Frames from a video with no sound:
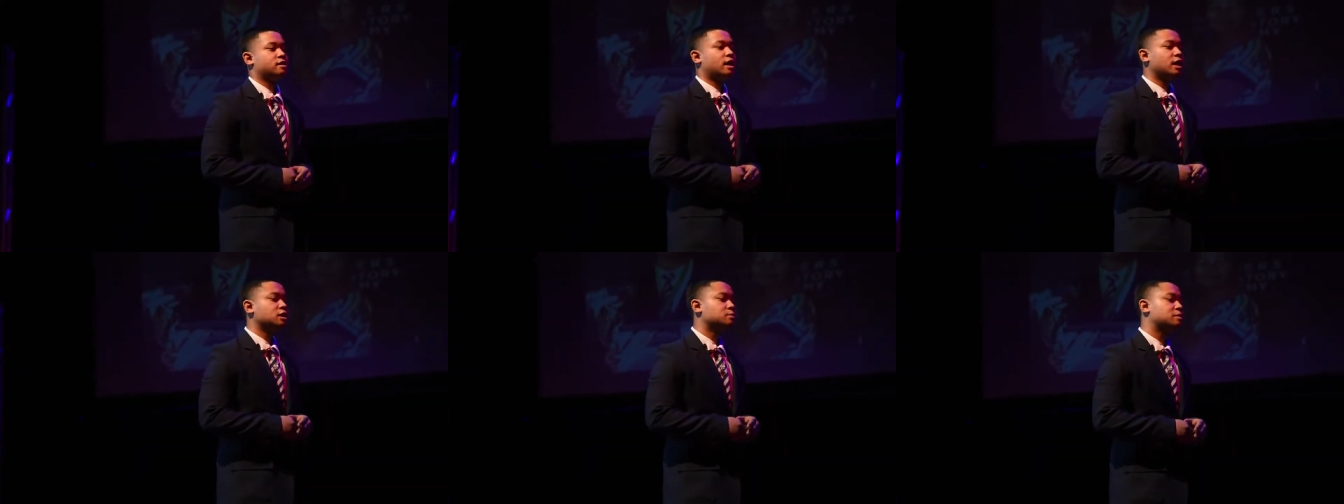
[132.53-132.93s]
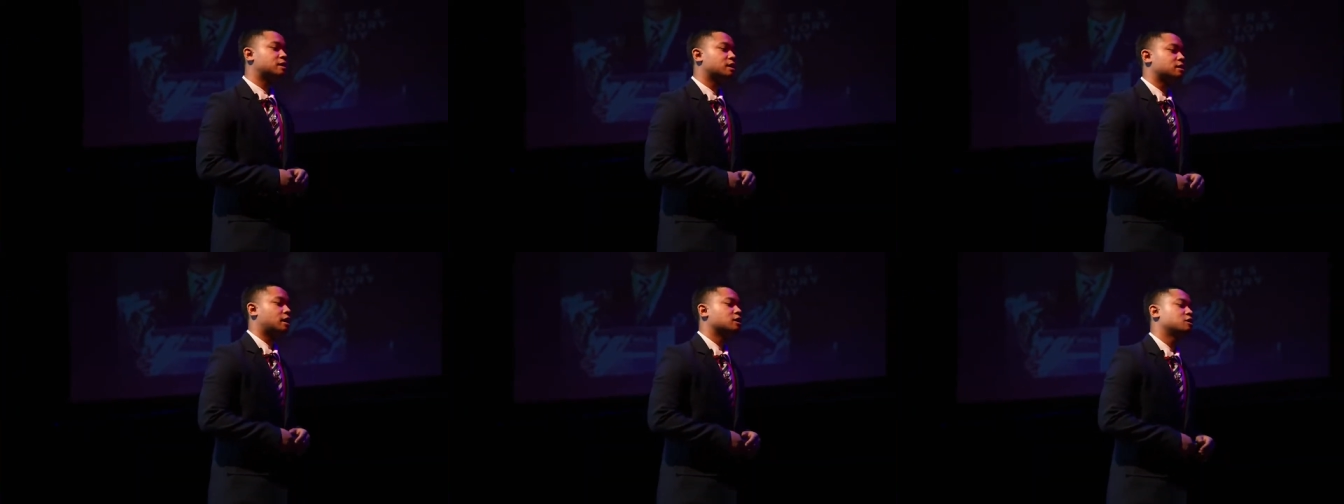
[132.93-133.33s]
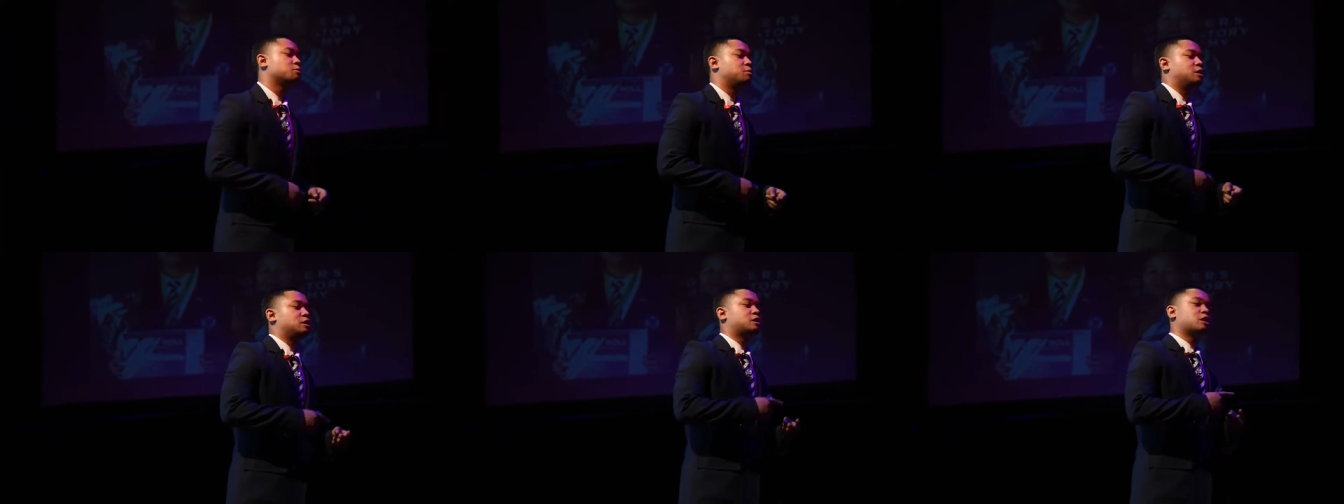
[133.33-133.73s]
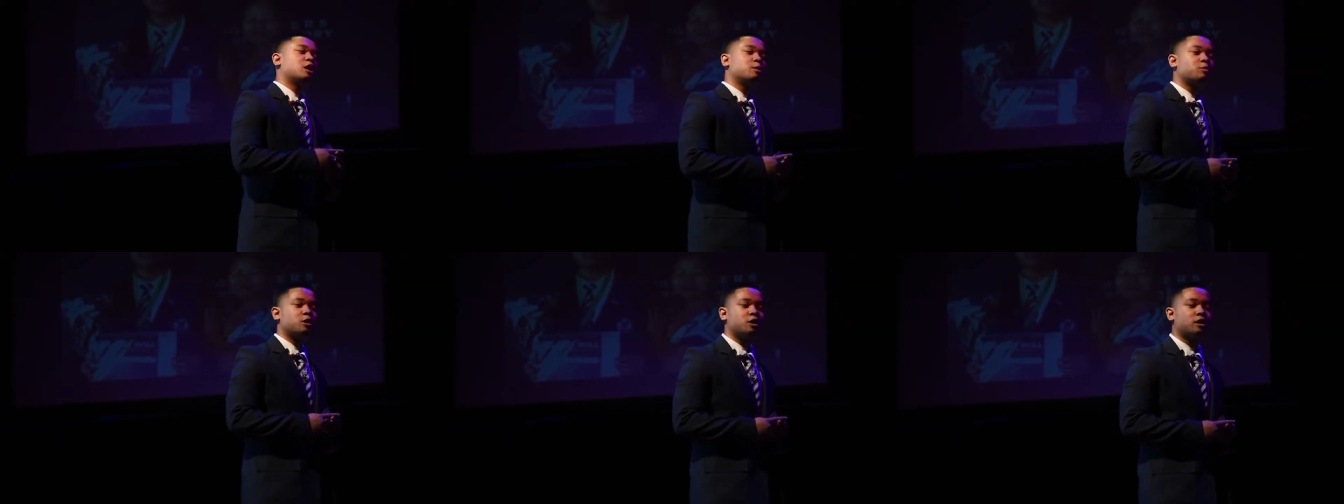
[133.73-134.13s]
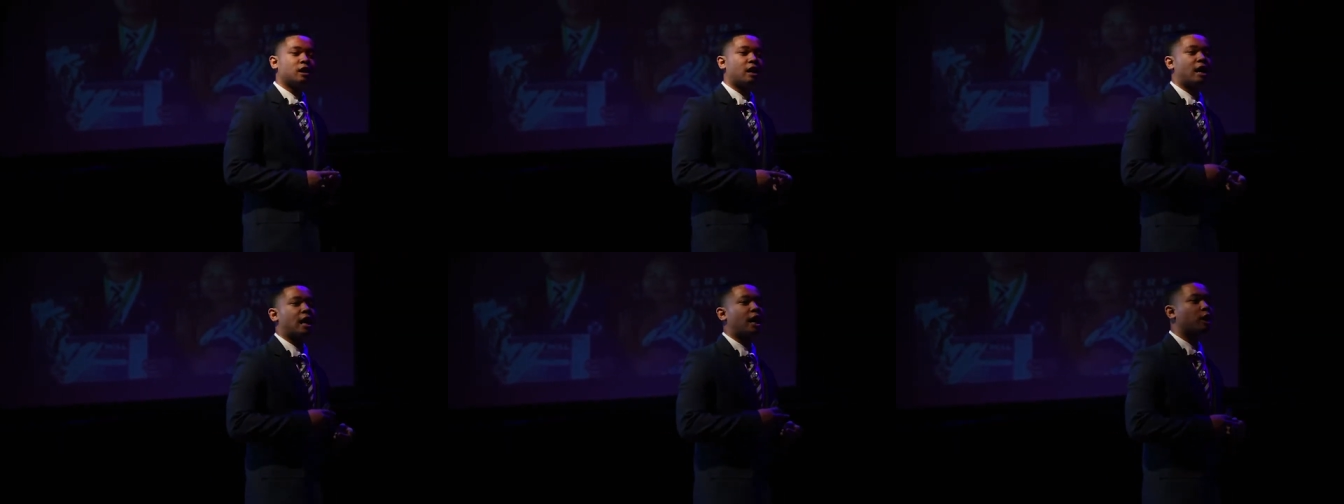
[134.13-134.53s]
That is because I should be stubborn,
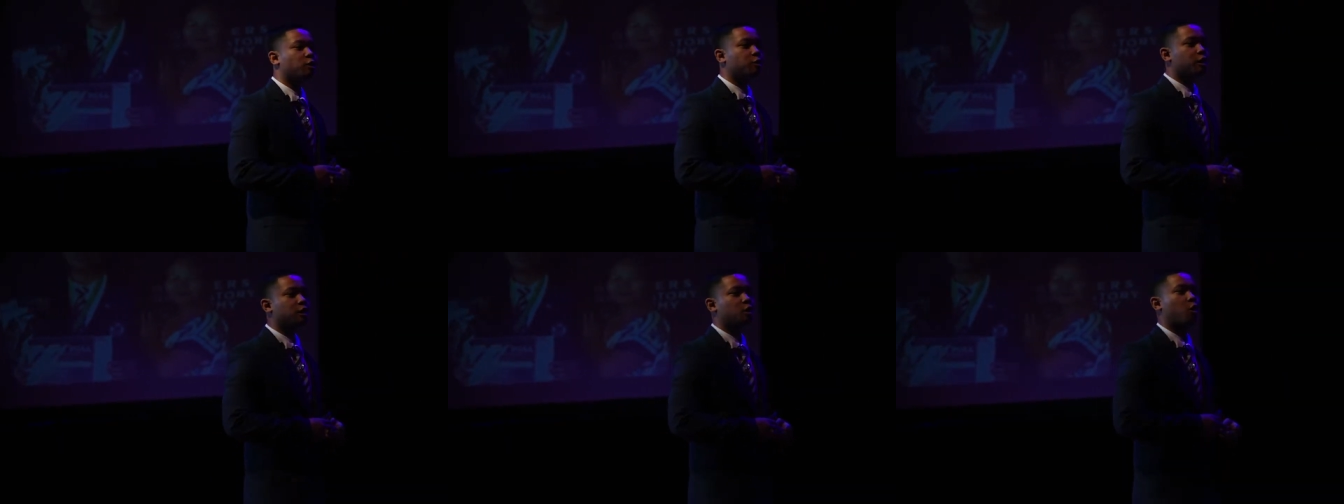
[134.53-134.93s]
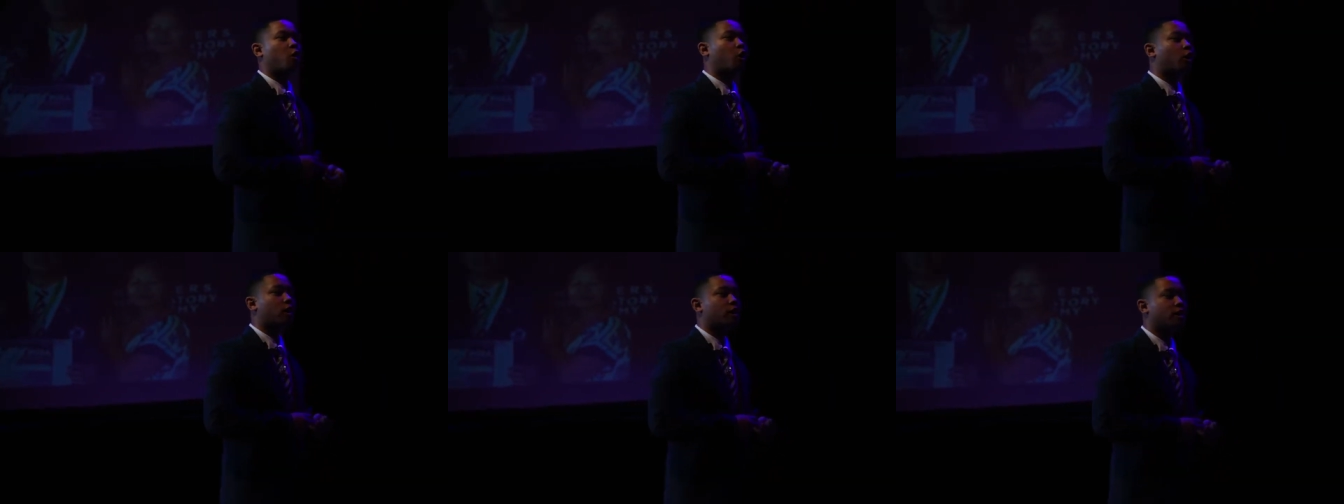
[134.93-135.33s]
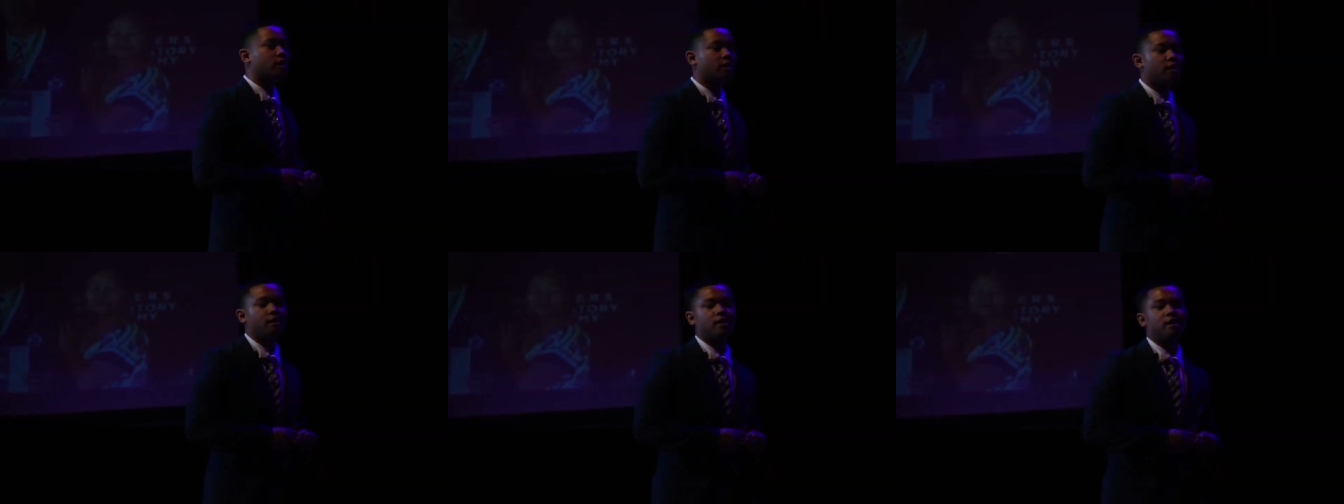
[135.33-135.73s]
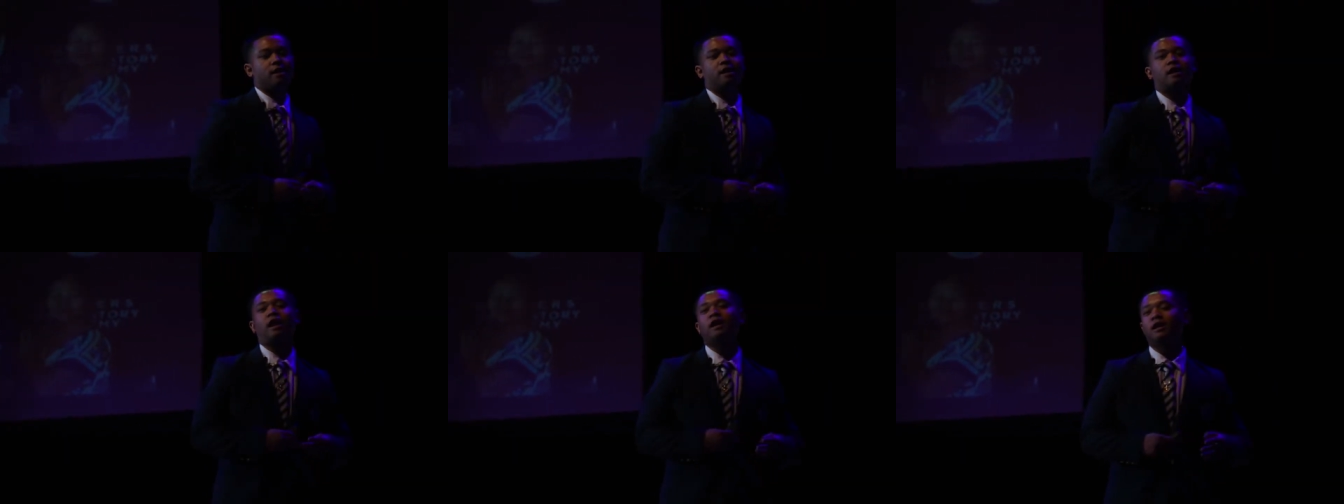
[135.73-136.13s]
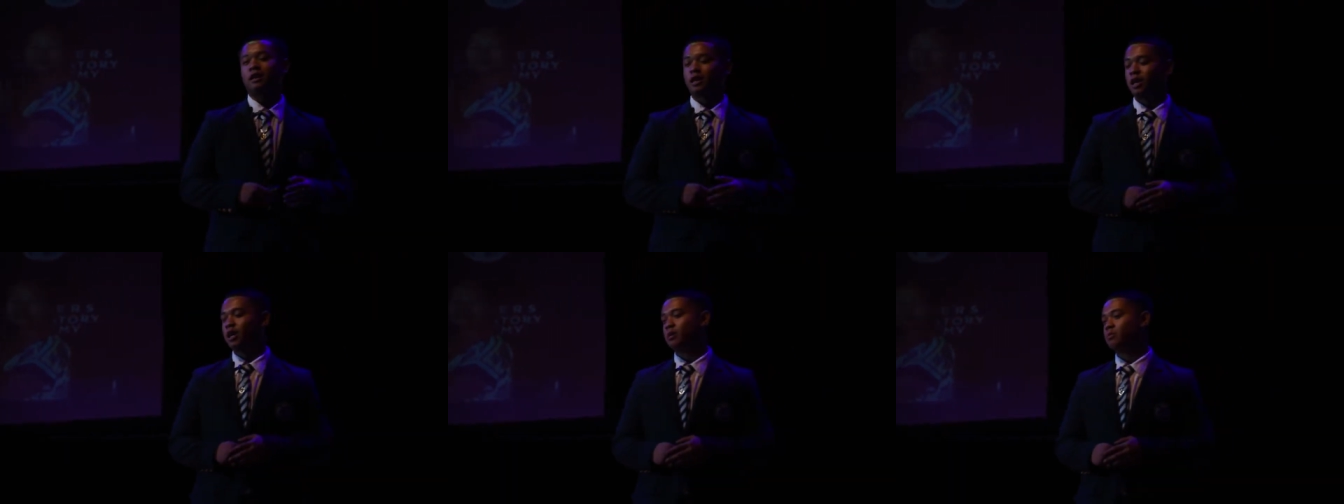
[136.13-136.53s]
angry, hard headed, and I
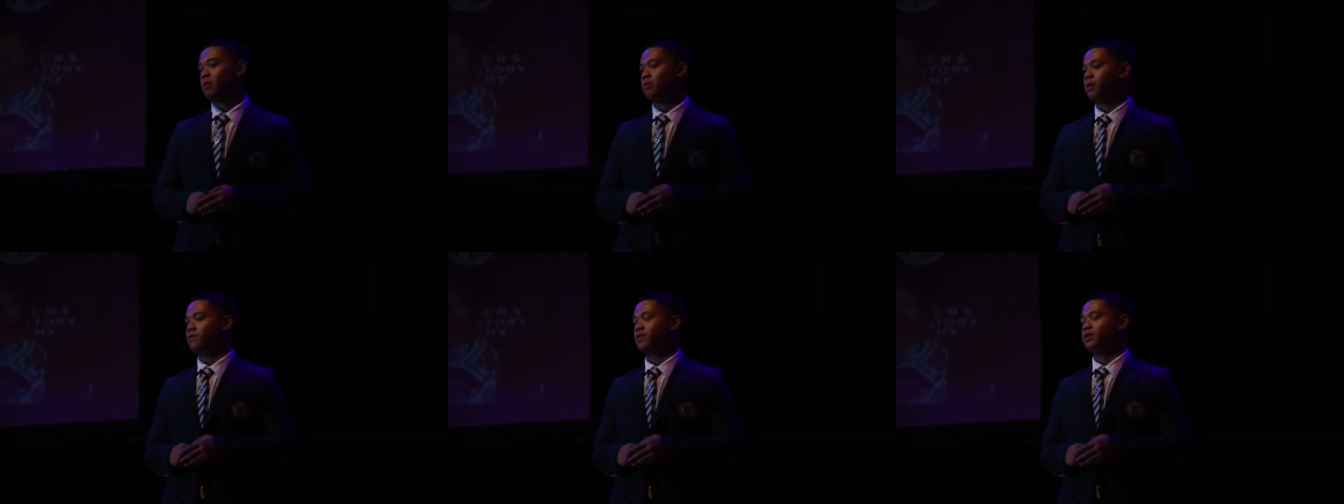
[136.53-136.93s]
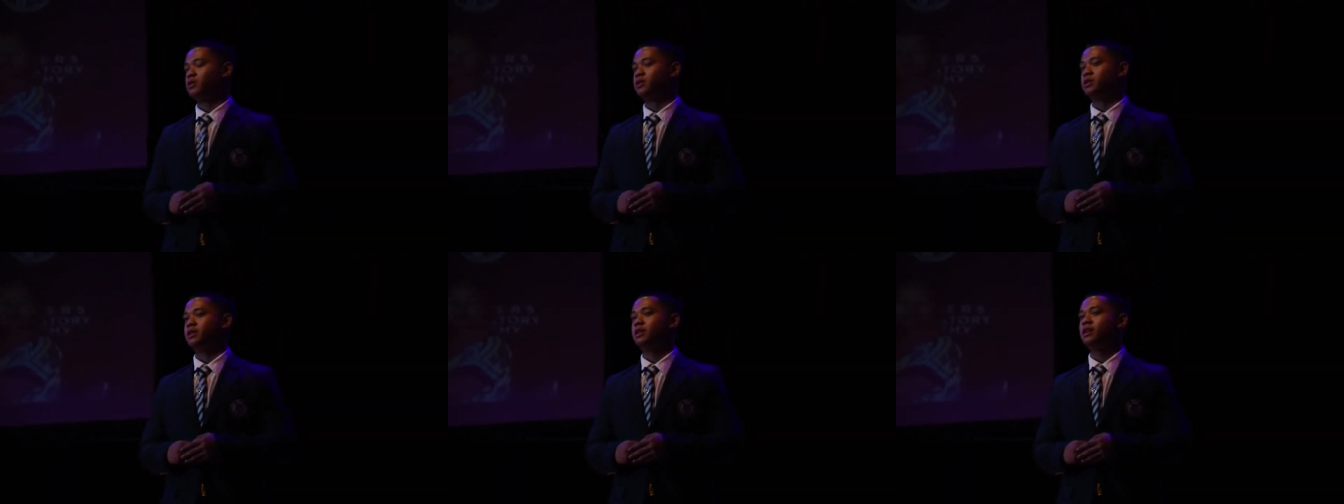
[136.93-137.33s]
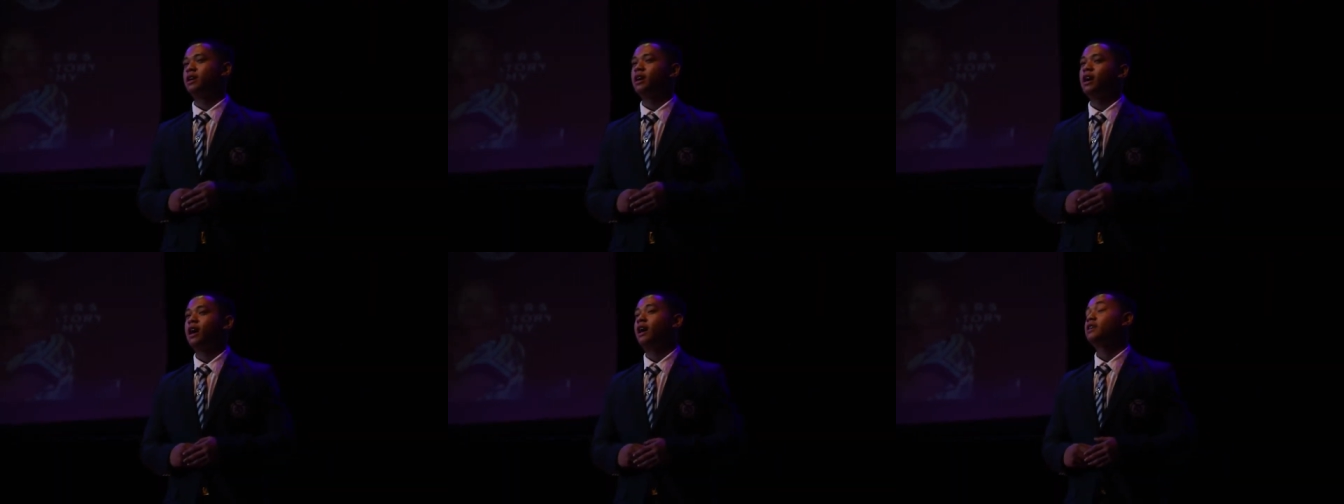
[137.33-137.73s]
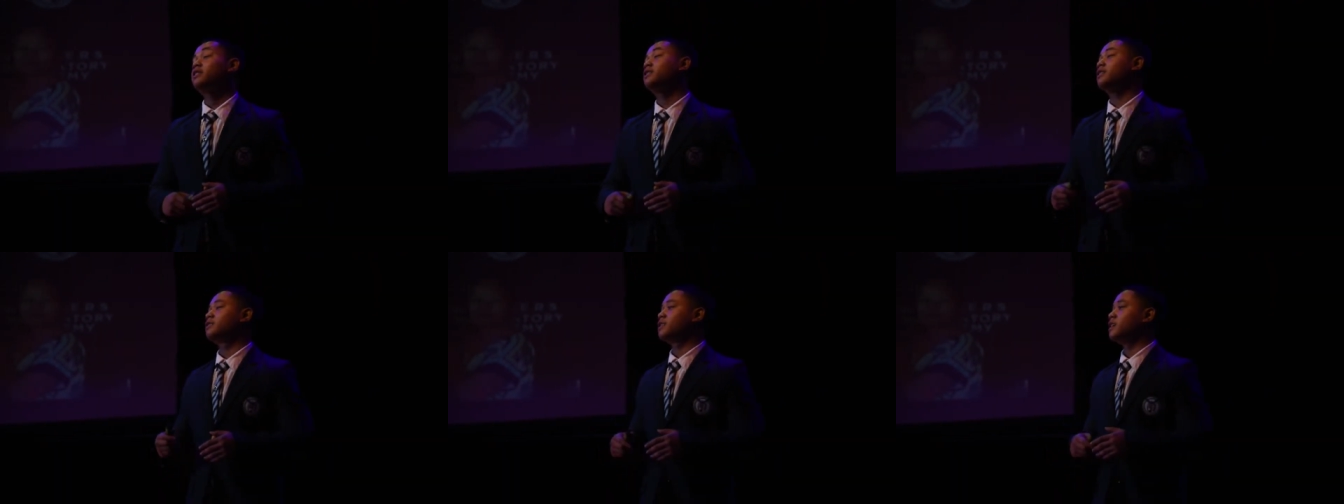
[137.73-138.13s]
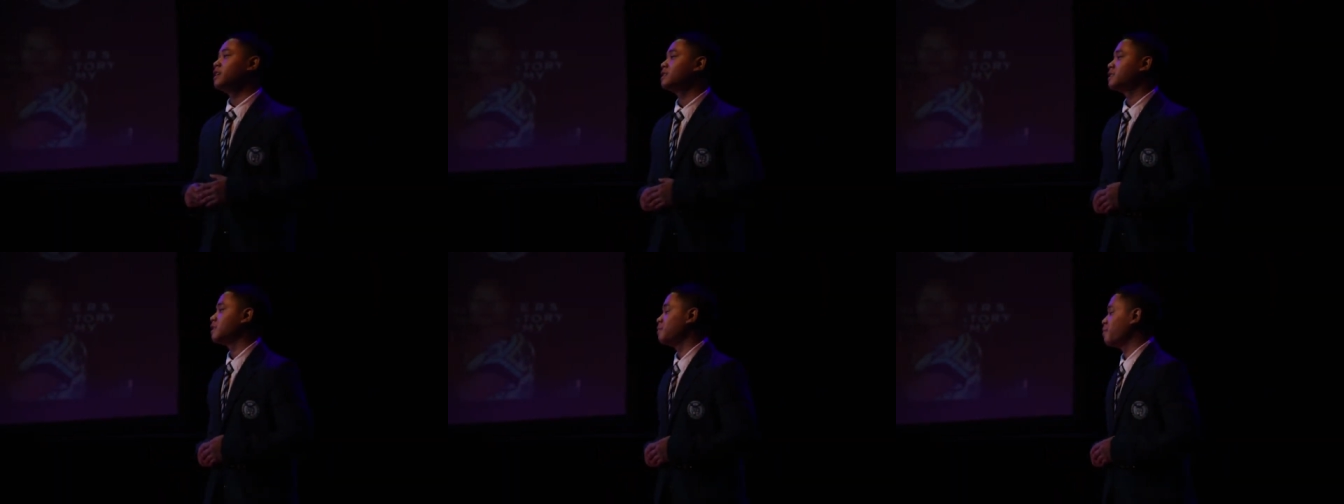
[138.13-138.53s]
didn't care about my future. I had done
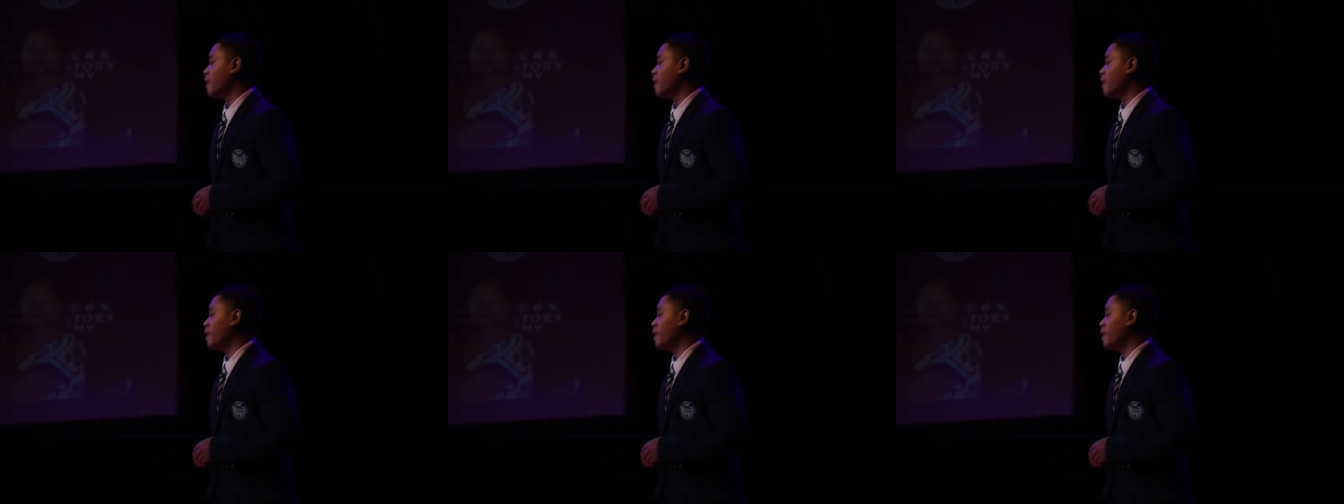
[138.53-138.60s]
things in the